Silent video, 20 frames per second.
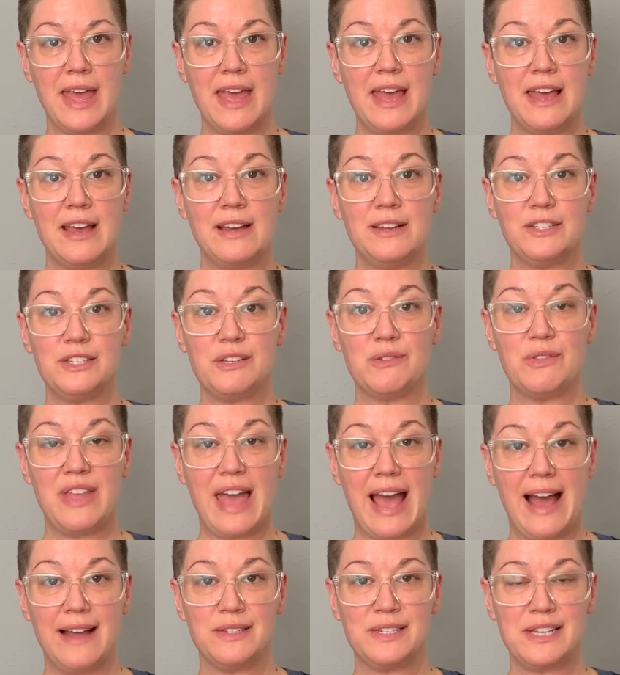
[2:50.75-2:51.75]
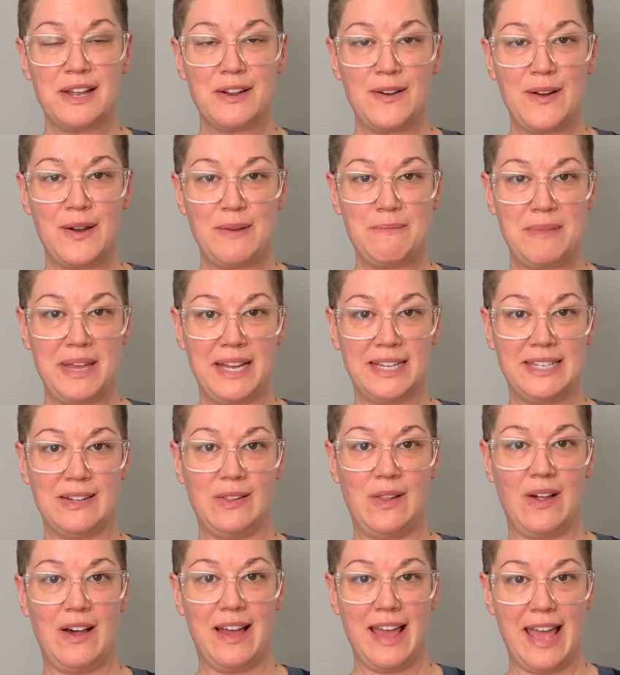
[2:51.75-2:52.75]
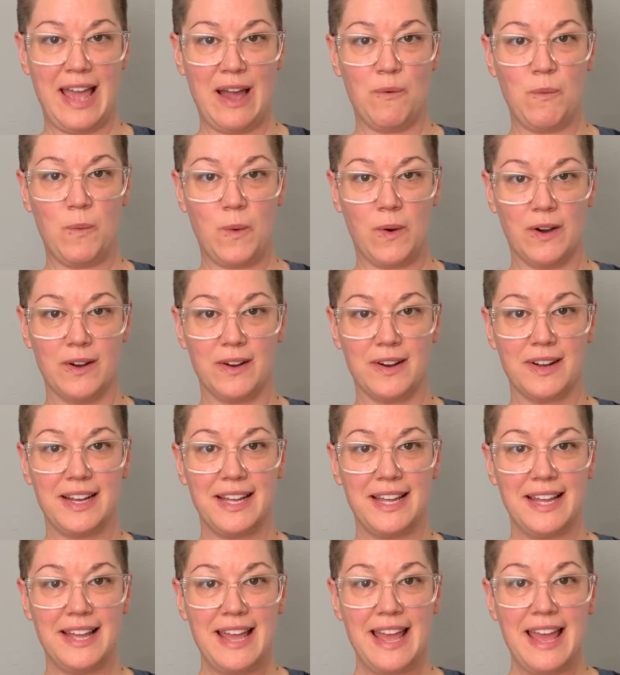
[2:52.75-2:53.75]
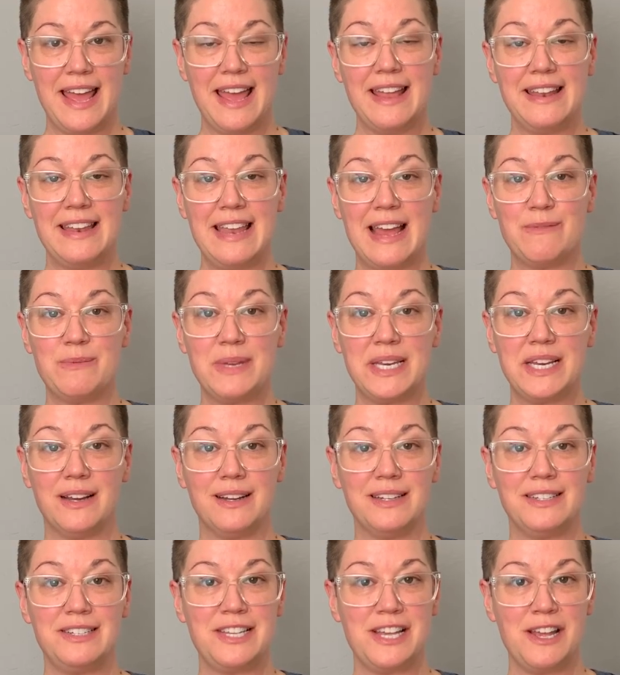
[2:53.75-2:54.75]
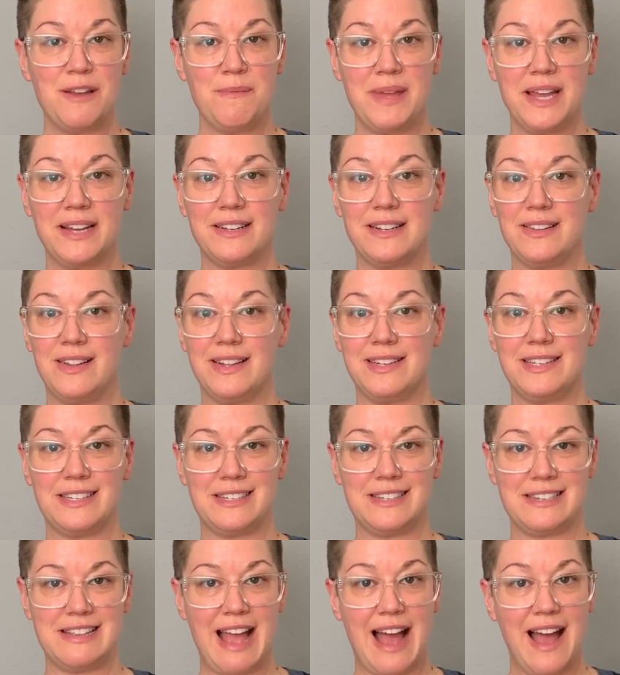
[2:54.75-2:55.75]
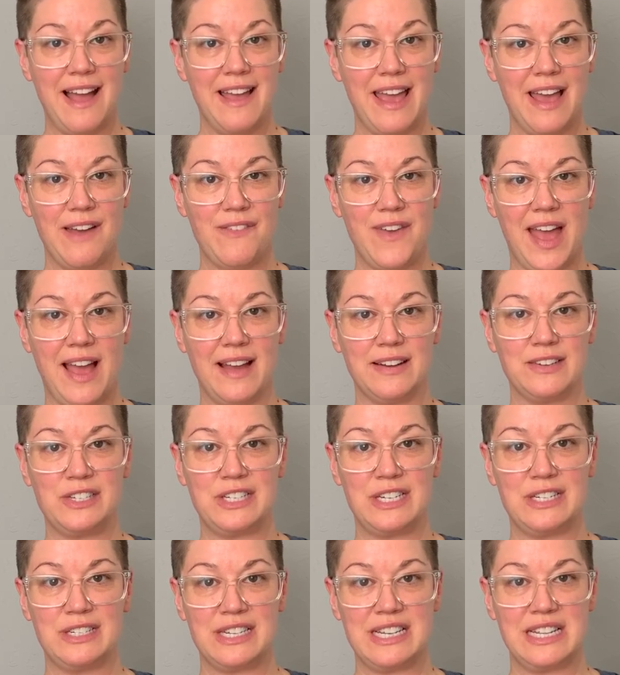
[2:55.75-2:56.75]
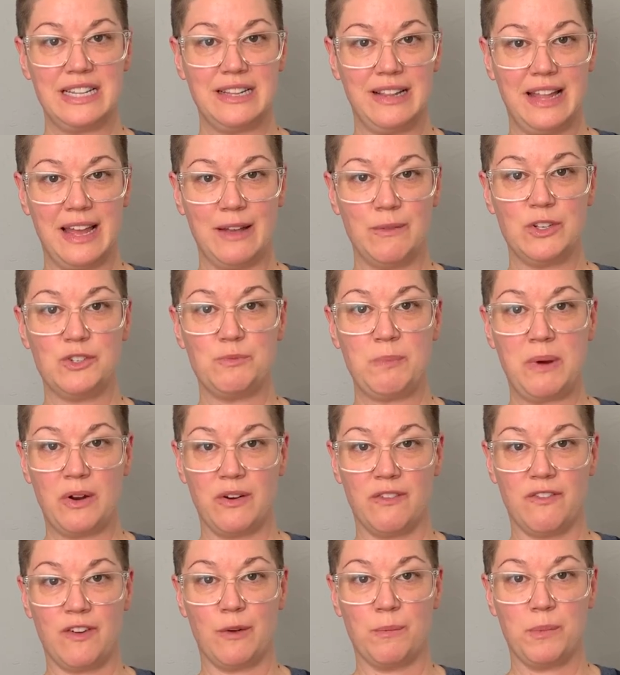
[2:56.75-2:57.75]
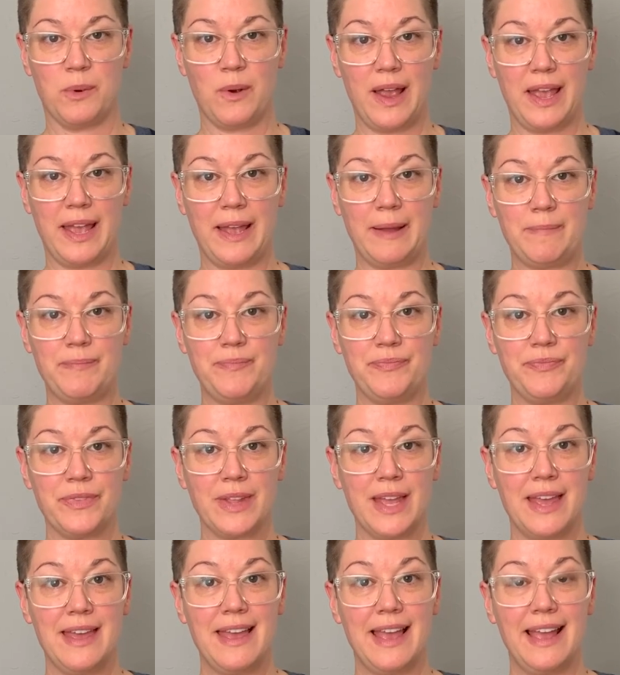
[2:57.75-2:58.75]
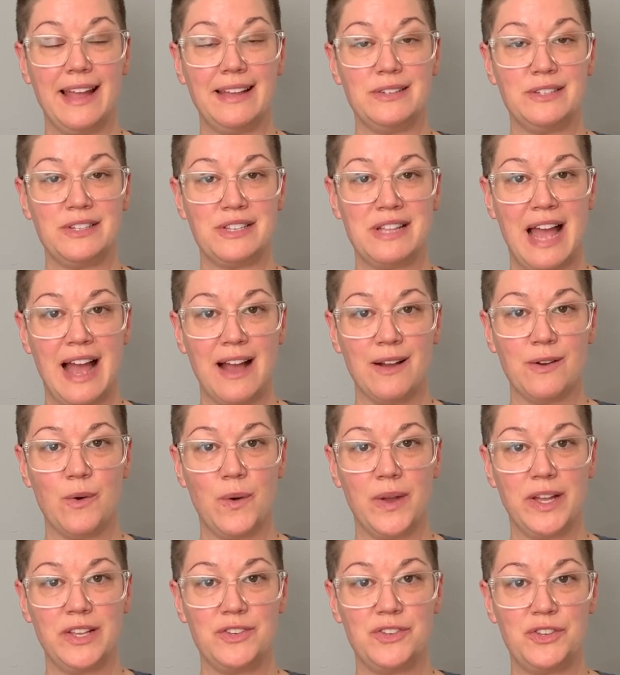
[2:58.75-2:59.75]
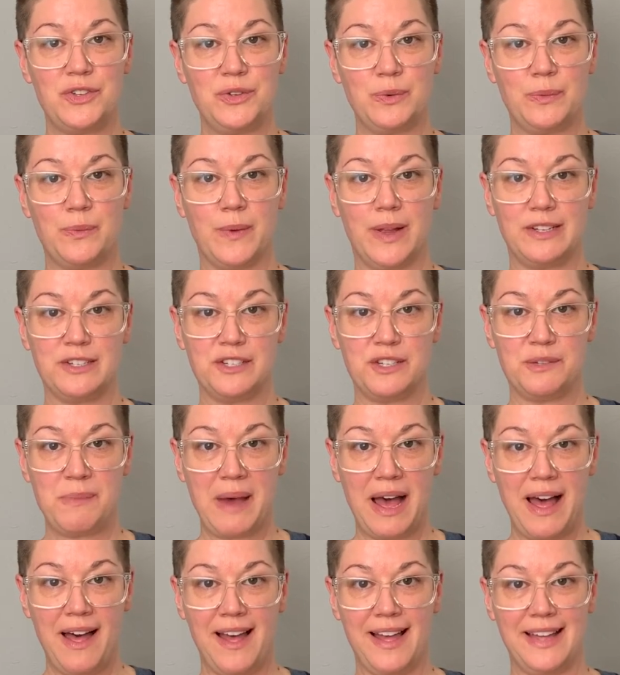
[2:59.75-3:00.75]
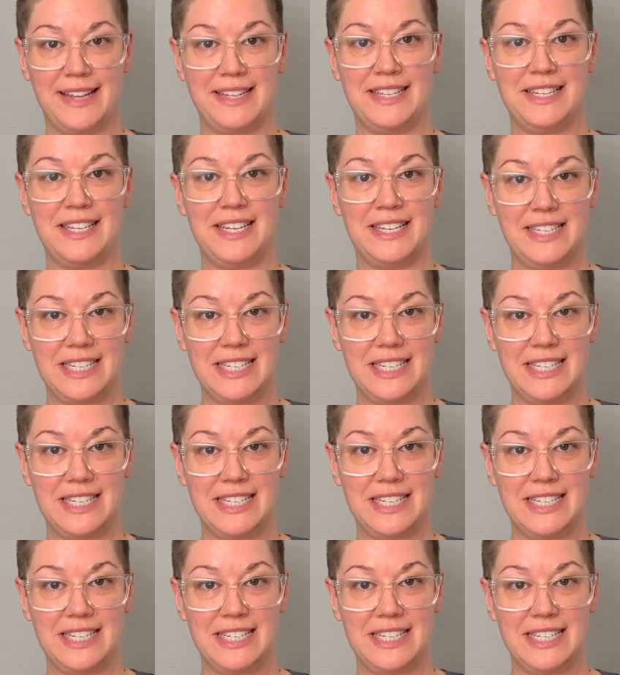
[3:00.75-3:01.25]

So that's our amygdala at work. Now, because the amygdala does not have access to the language part of our brain, it's not going to respond to